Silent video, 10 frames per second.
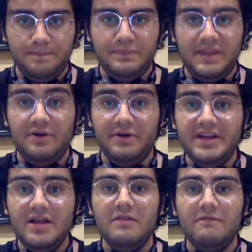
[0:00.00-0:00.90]
a
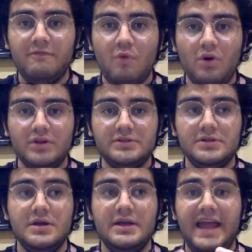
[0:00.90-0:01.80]
real world
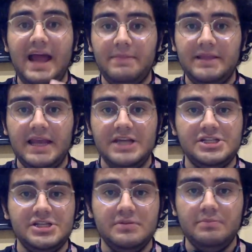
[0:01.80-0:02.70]

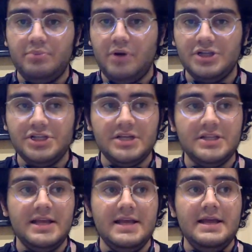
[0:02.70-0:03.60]
application project,
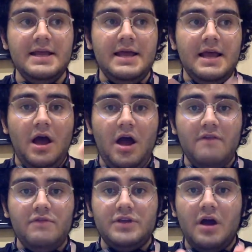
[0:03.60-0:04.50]
I
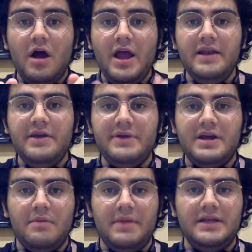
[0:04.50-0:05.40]
would highly
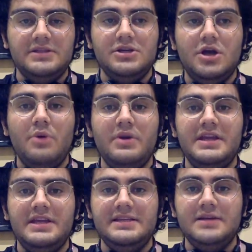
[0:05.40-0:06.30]
recommend to go to
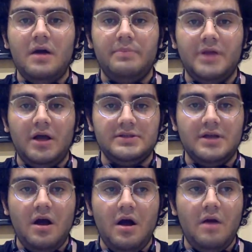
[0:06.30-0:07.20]

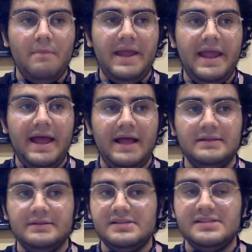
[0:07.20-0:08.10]
github.com
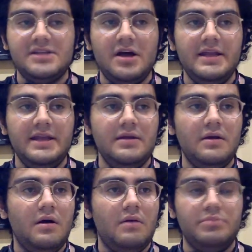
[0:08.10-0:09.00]
and study
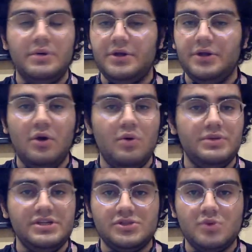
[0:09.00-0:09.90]

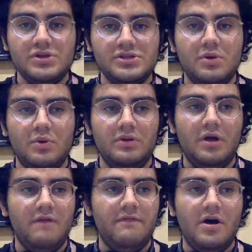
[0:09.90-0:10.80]
the source code
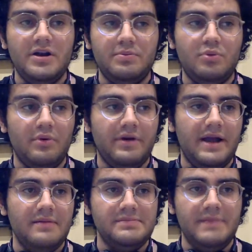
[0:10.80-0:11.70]
of other
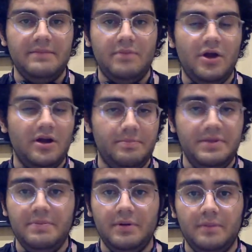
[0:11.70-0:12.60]
programs made by other
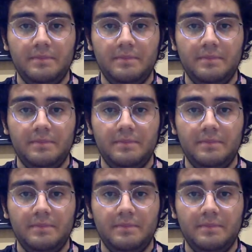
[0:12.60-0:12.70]
people.